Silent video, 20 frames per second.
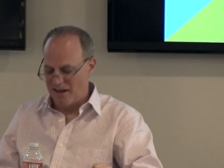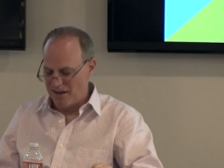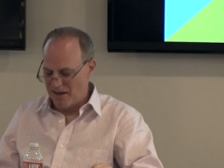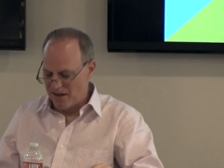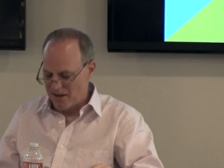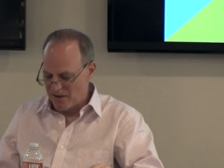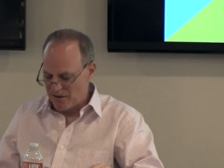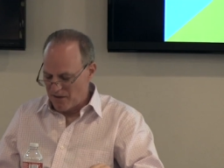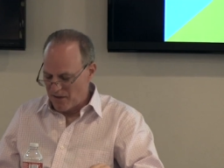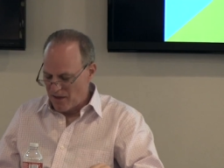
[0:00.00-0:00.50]

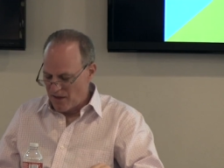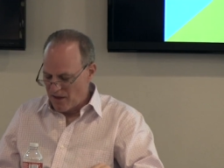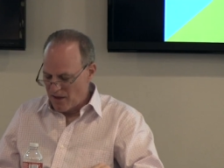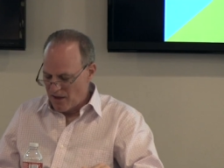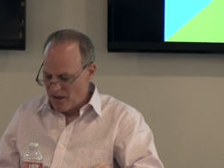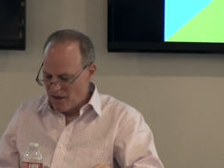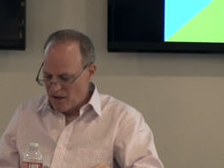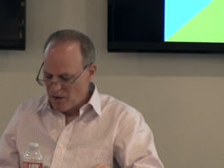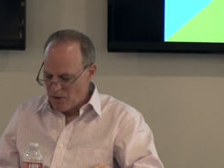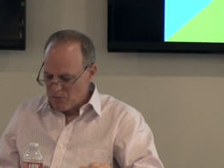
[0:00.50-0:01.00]
Uh,
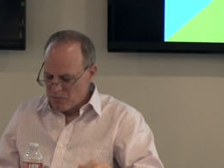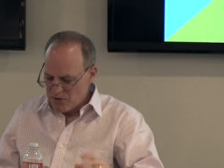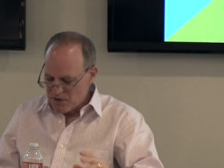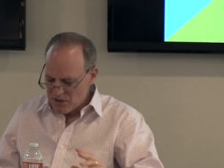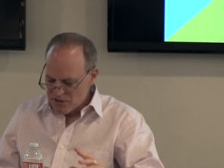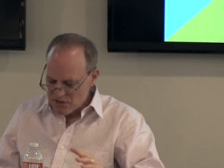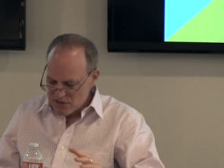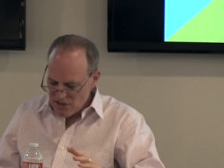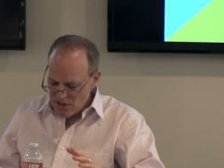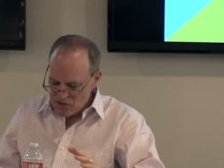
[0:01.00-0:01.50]

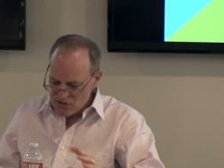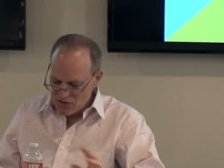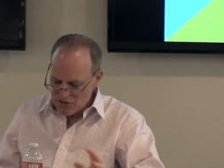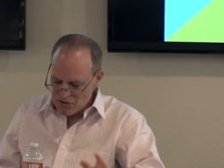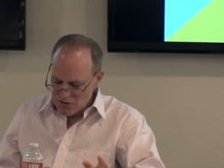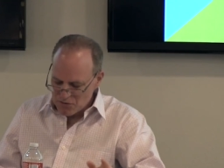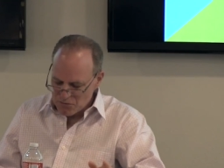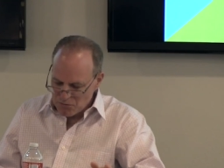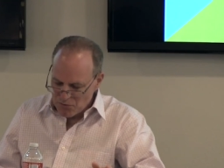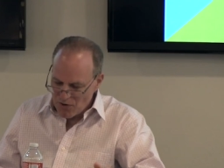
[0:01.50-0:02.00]

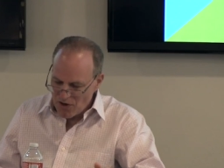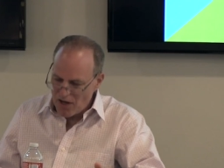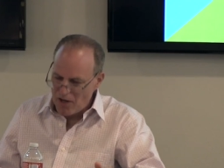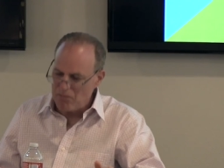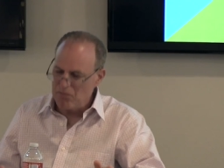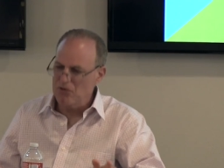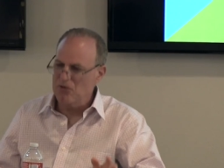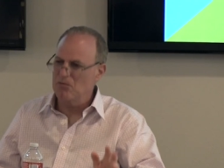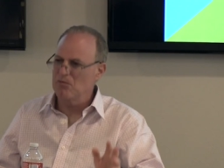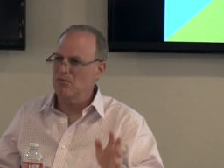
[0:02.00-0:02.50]
Essentially, the
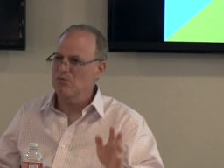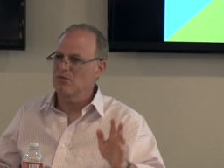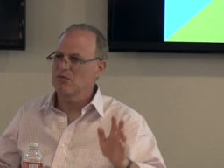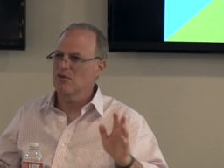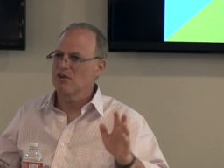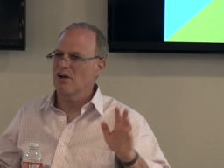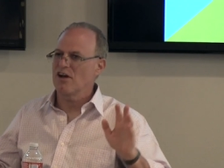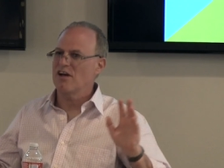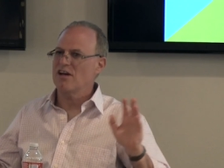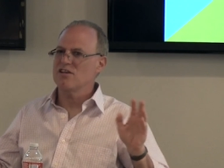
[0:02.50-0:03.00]
problem
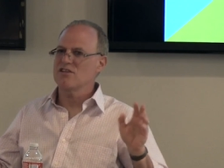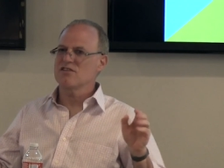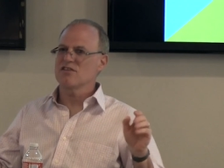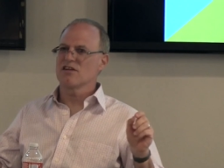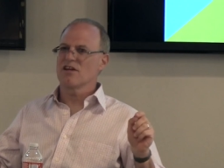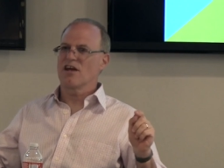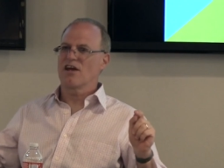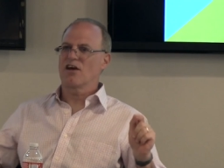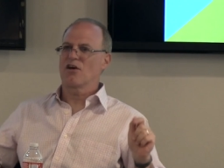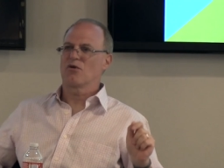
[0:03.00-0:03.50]
that
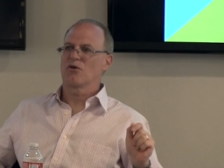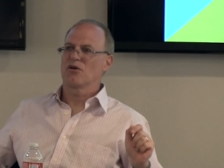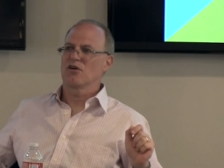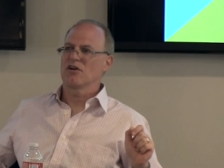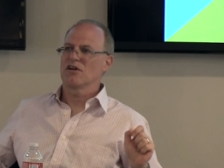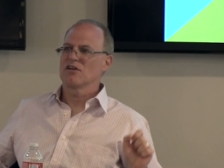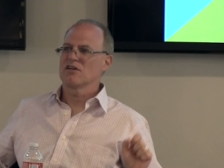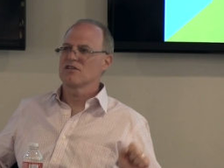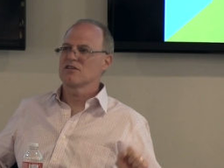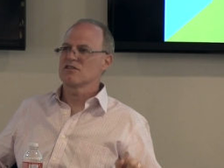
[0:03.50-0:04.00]
Eisenhower
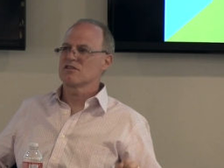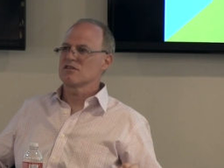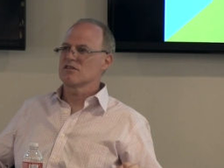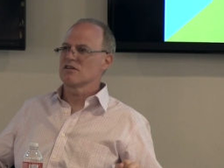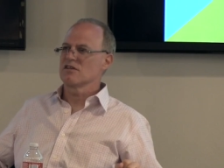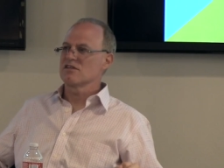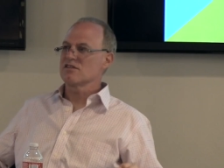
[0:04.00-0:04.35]
and his